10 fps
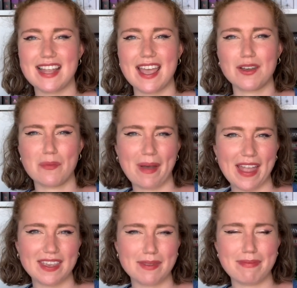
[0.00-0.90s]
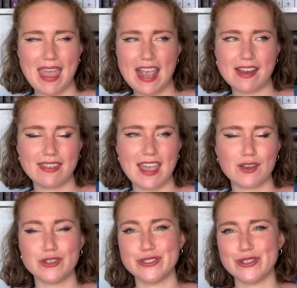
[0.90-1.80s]
like companion maid thing
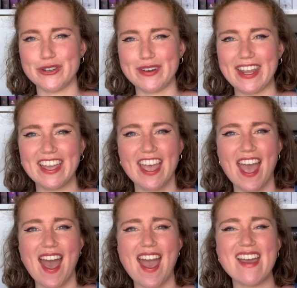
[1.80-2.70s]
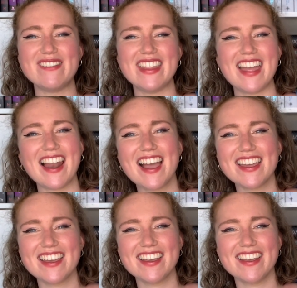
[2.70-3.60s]
called Zori. And they're like,